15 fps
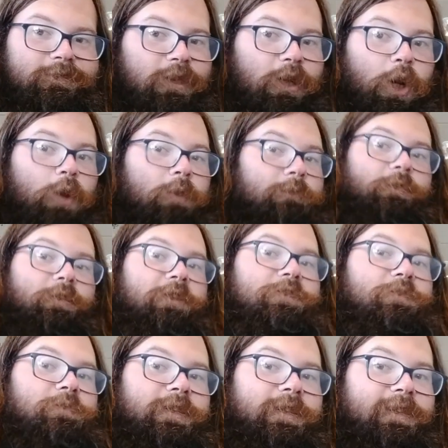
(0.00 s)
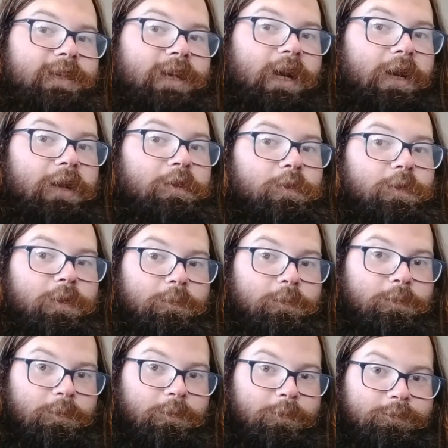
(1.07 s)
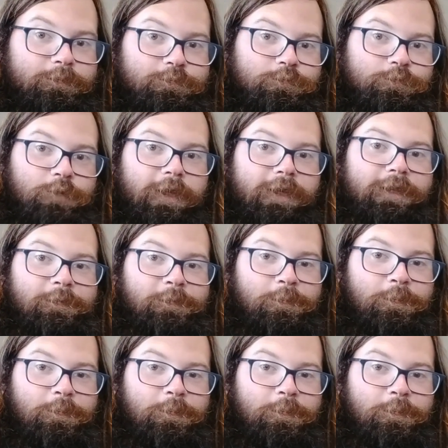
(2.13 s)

Hopefully you didn't hire them, right?